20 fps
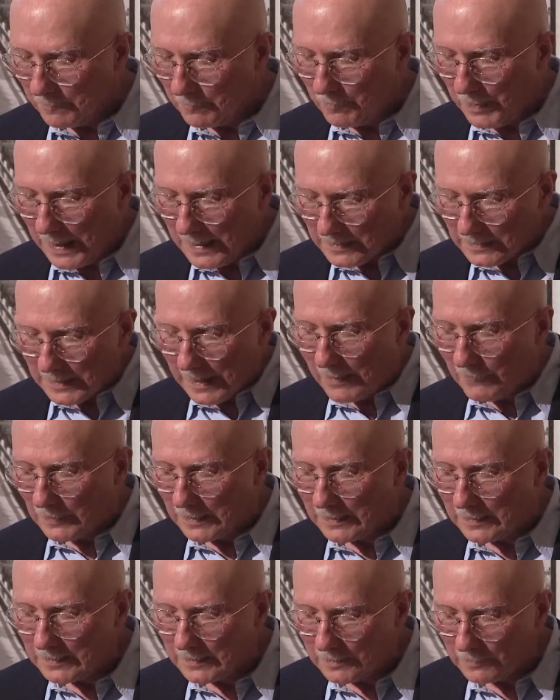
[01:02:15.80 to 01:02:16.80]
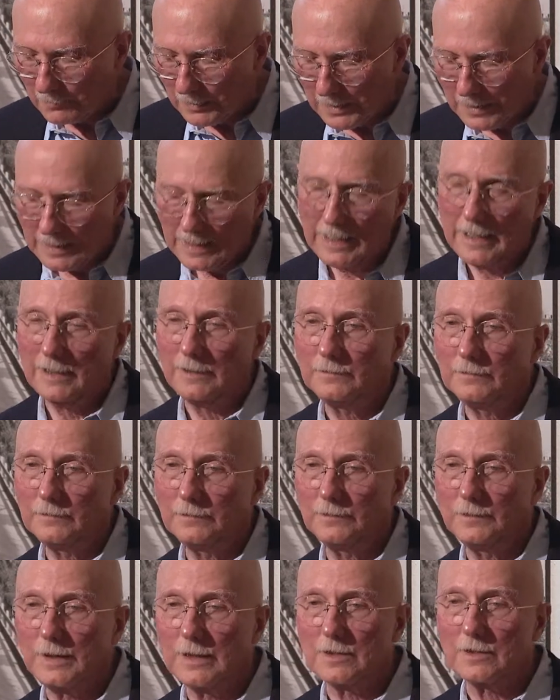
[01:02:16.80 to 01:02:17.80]
best evidence we have
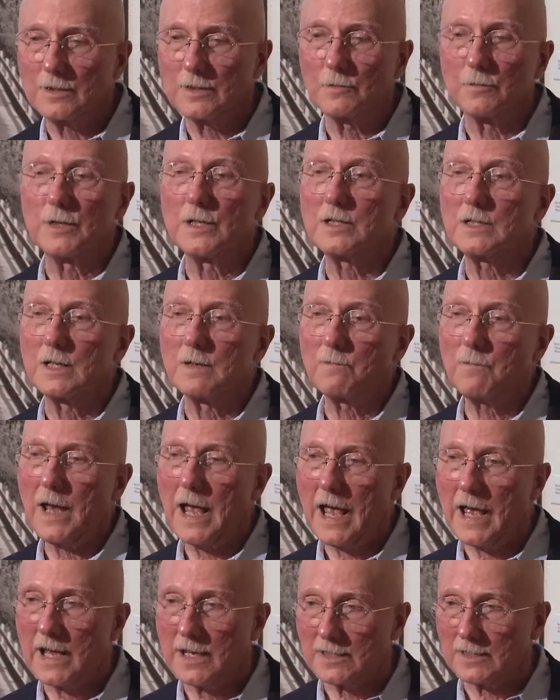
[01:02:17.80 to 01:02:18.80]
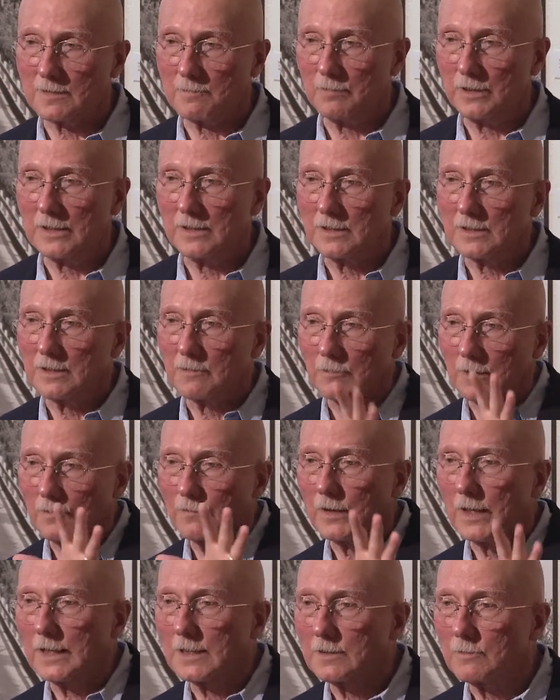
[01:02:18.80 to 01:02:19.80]
is the recent past, because it
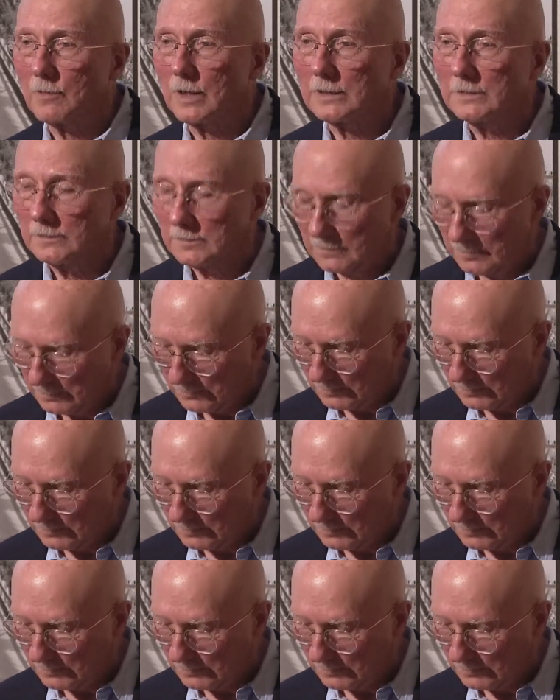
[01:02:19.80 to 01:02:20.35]
reflects what